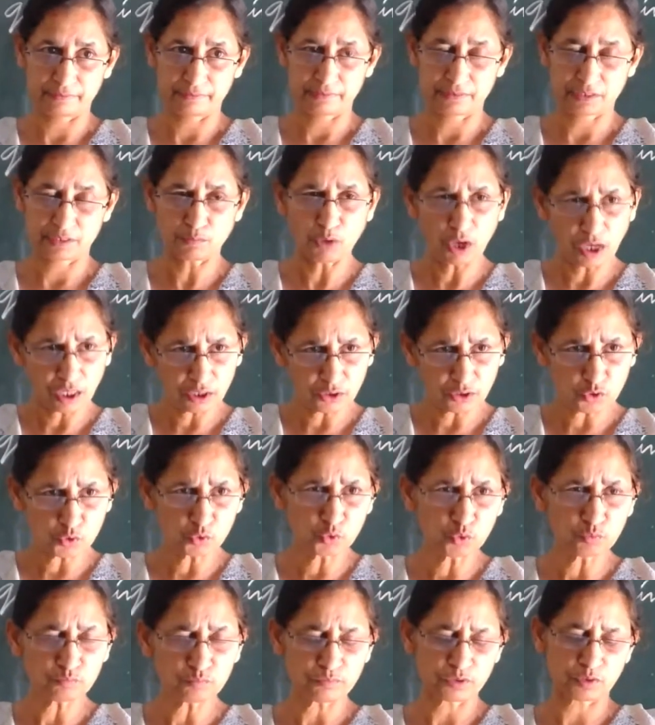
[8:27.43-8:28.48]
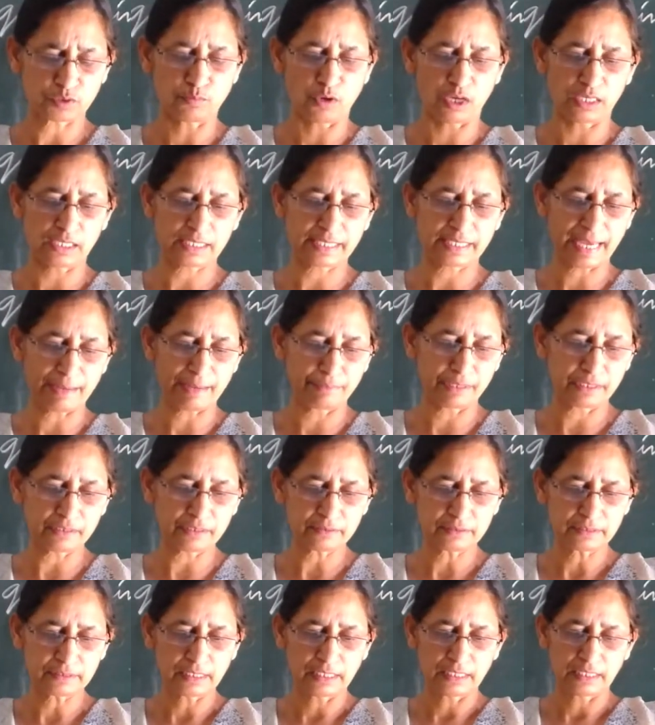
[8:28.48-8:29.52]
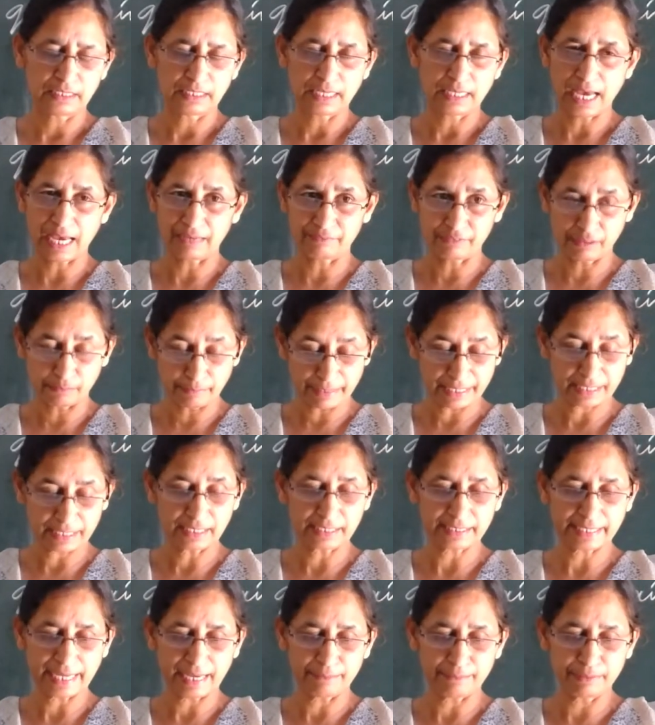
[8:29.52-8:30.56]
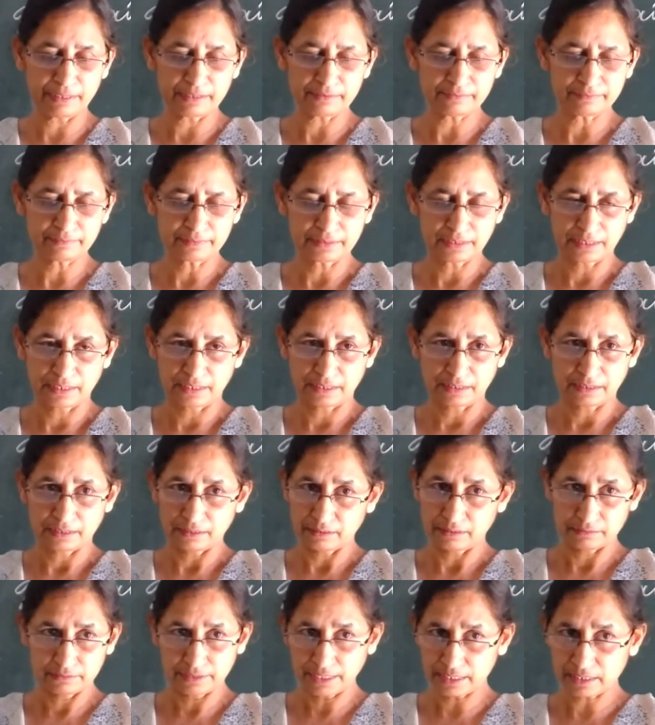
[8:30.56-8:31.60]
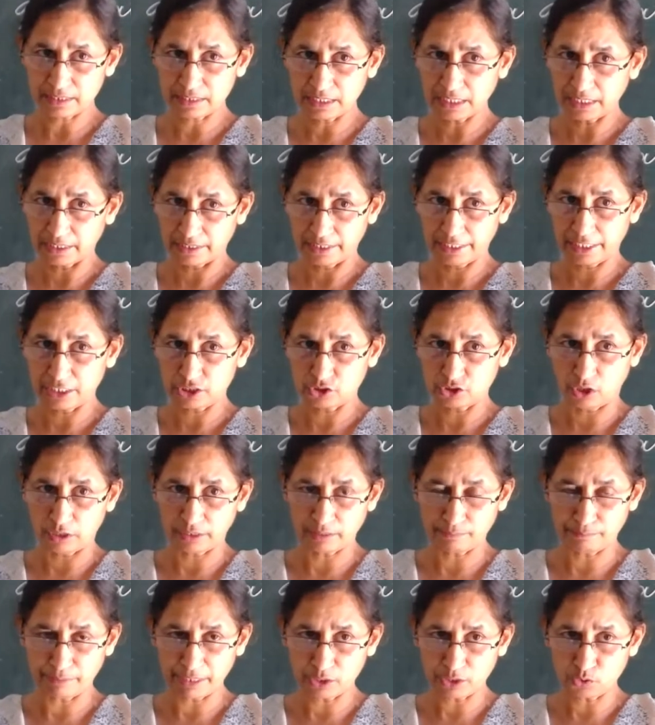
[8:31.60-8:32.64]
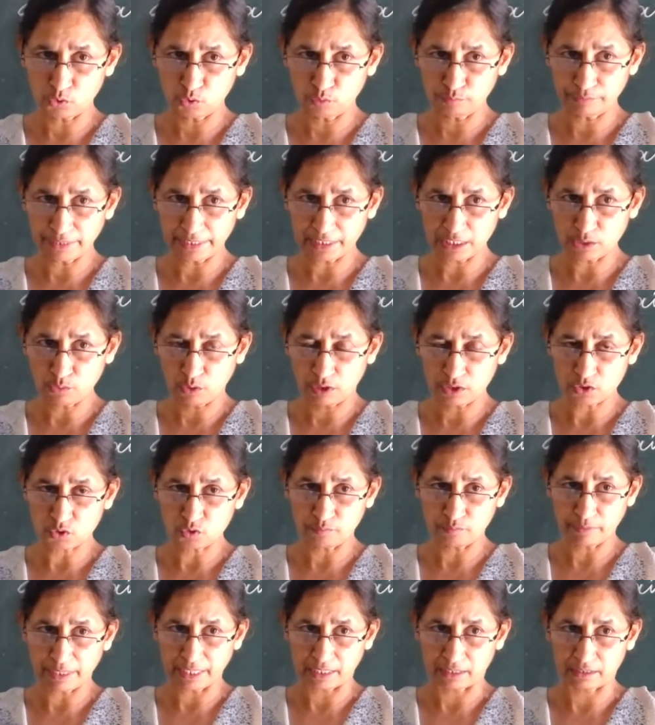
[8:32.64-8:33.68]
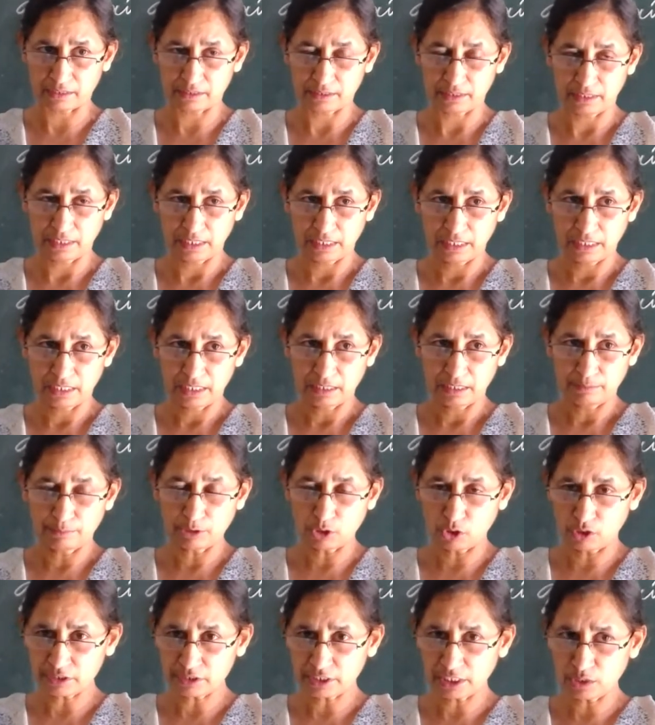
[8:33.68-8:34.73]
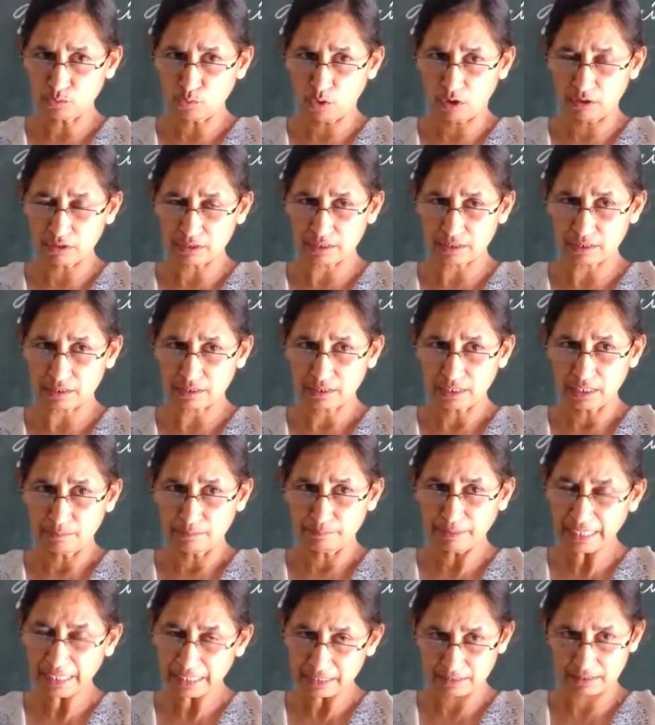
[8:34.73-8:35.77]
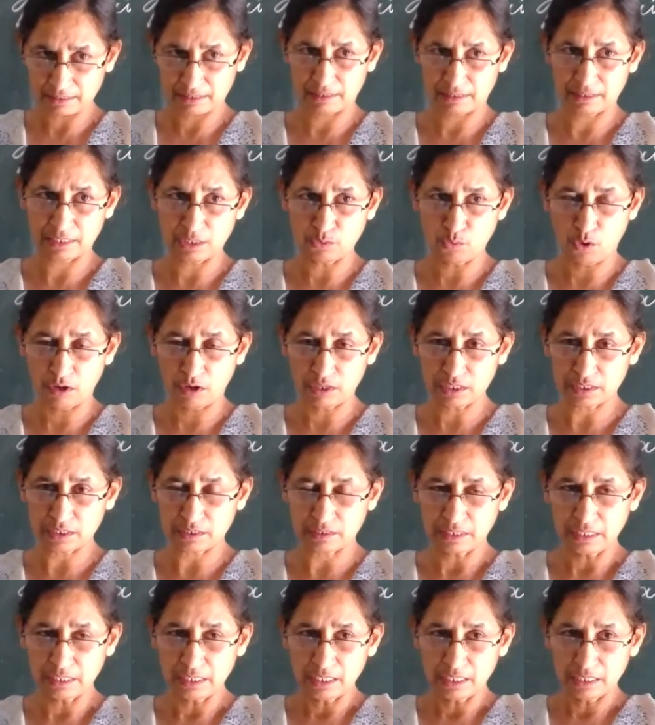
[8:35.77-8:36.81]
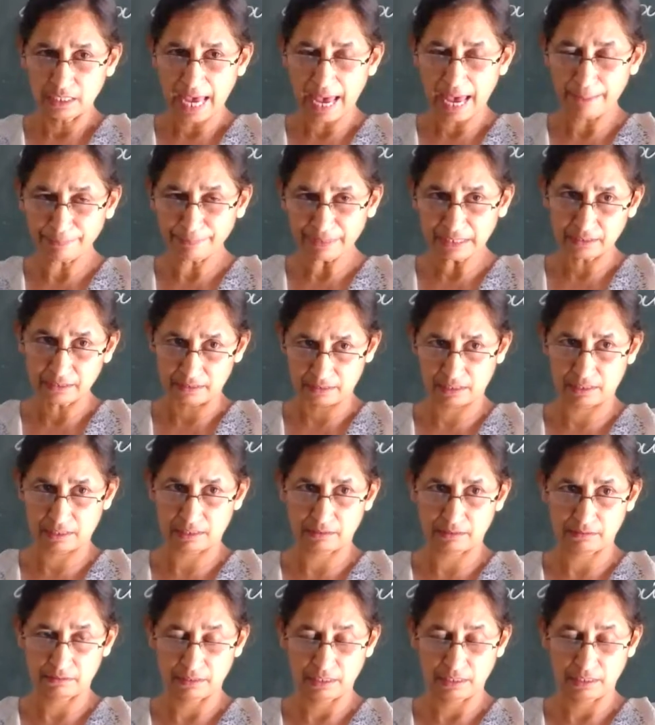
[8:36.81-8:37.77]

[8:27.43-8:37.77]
small room, small cabin. I will make a cabin. Just see, it is not a big room that he wants to make, because he wants peace, he wants happiness.